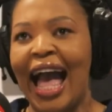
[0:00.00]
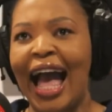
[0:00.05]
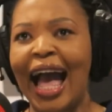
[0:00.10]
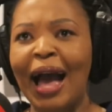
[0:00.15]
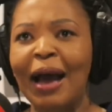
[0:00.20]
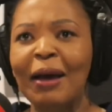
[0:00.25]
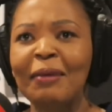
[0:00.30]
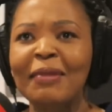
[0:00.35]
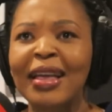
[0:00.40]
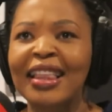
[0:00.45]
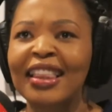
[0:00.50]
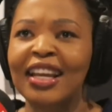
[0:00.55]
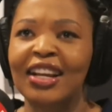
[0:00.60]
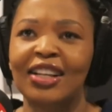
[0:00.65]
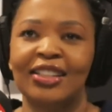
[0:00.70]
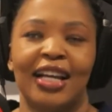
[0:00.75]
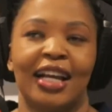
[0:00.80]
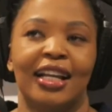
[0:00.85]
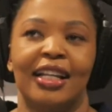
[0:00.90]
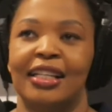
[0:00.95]
And then
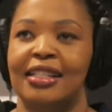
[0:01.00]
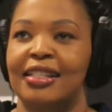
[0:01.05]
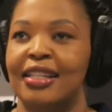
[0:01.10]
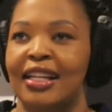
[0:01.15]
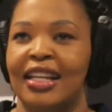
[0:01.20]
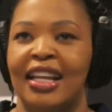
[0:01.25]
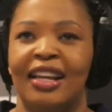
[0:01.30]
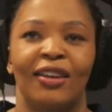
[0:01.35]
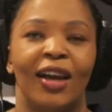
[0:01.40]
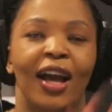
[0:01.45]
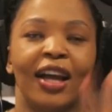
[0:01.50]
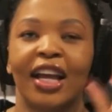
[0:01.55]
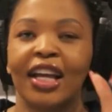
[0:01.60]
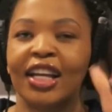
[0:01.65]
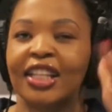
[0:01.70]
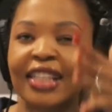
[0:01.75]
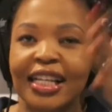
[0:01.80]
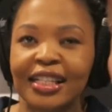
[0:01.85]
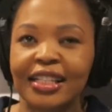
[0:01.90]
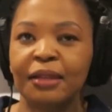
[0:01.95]
I was like, listen,
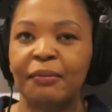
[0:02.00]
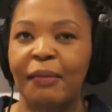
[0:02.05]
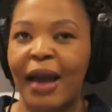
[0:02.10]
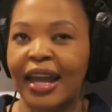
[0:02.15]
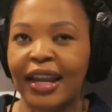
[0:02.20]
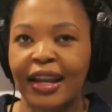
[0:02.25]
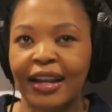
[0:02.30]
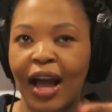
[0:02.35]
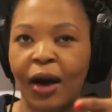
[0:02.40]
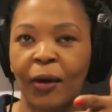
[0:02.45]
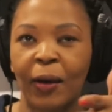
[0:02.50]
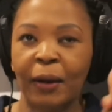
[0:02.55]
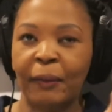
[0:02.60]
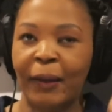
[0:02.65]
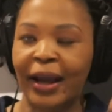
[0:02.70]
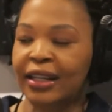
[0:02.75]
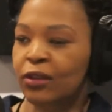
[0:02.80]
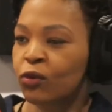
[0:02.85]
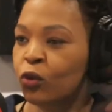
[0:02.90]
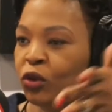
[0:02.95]
it doesn't matter now.
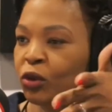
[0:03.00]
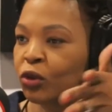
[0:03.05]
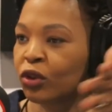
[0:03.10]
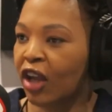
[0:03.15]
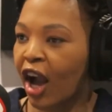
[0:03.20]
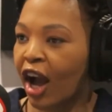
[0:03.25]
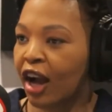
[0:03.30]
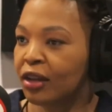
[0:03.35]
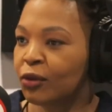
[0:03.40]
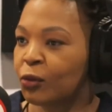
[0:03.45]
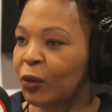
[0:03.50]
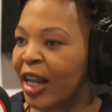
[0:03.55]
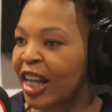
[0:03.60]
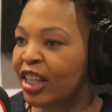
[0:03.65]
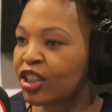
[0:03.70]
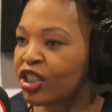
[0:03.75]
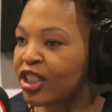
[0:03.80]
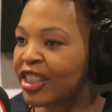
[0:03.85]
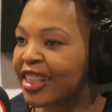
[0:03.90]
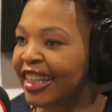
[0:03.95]
Well,
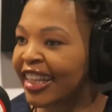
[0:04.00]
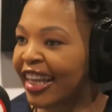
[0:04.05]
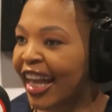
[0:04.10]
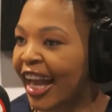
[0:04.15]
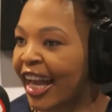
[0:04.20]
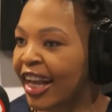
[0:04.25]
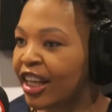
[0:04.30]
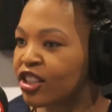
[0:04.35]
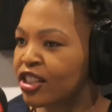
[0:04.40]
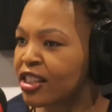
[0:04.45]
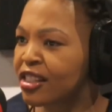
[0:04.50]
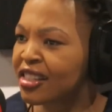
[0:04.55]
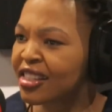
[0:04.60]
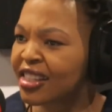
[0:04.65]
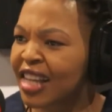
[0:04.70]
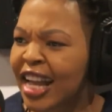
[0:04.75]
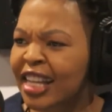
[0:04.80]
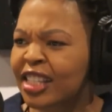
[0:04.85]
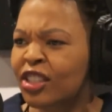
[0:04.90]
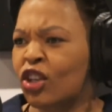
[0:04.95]
let's just engage in
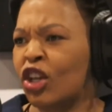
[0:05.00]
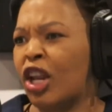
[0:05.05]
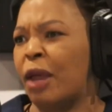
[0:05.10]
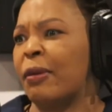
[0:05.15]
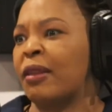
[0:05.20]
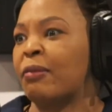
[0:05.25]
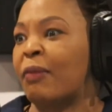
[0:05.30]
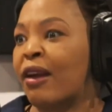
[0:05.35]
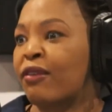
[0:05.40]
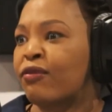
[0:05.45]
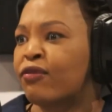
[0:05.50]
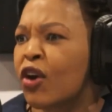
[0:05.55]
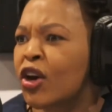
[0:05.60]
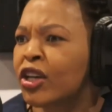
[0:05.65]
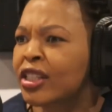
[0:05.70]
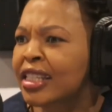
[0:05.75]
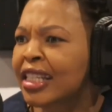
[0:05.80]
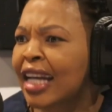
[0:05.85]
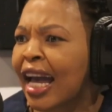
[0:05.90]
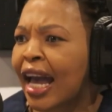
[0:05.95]
sex. It's going to be my
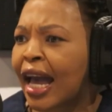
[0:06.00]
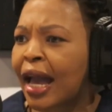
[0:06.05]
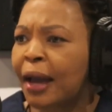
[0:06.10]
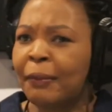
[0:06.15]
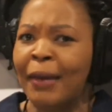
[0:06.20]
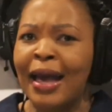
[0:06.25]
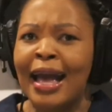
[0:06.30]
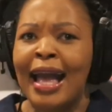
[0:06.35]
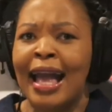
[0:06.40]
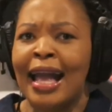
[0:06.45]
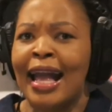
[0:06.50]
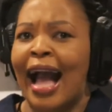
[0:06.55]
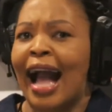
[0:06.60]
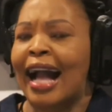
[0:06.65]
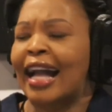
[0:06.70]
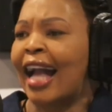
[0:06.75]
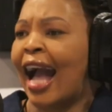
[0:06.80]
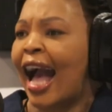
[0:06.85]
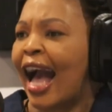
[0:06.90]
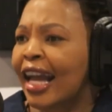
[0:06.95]
first time.
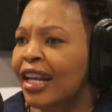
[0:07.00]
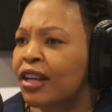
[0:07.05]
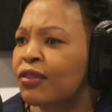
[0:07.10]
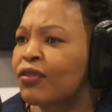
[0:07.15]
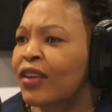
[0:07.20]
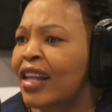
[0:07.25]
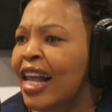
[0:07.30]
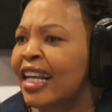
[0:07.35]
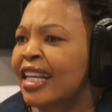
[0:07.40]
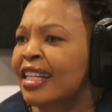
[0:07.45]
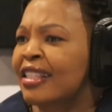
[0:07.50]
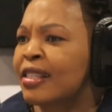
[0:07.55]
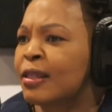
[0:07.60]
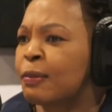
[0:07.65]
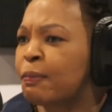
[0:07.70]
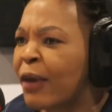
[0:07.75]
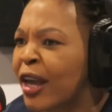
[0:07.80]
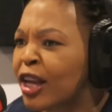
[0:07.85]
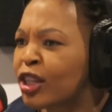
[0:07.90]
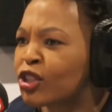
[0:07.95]
I kind of feel like it's
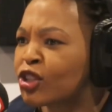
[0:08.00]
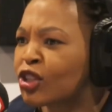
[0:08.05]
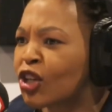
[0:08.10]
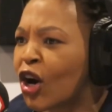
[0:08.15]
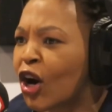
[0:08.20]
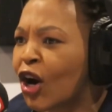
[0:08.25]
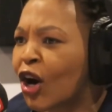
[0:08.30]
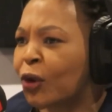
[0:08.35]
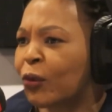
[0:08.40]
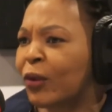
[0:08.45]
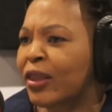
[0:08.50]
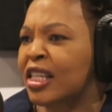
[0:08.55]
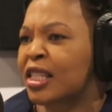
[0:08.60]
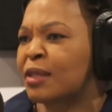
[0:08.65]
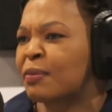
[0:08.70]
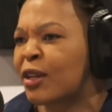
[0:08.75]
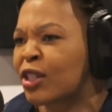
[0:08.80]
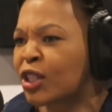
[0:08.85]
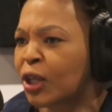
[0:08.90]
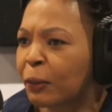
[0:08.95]
special with a
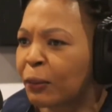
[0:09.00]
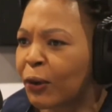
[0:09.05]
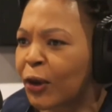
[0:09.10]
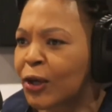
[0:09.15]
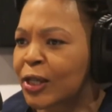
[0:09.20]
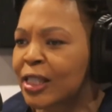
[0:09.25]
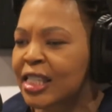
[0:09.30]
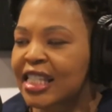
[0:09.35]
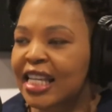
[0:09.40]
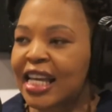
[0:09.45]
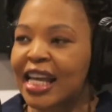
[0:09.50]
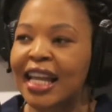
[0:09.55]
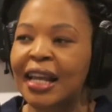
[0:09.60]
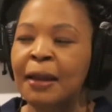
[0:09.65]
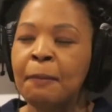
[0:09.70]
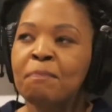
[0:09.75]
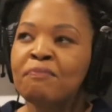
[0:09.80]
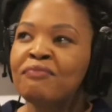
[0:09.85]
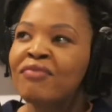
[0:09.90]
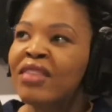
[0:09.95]
special person.